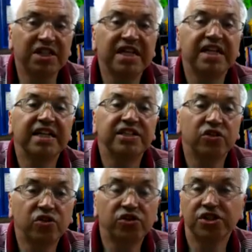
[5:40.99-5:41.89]
is
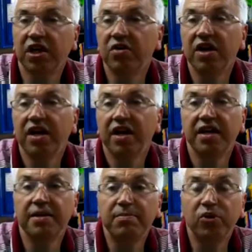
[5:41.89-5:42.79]
also an
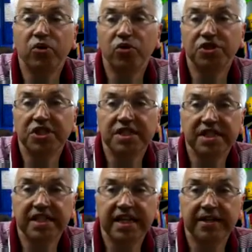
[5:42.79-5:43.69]
important
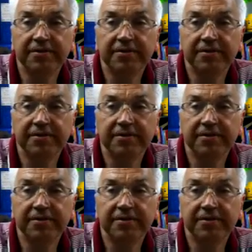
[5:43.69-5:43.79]
skill.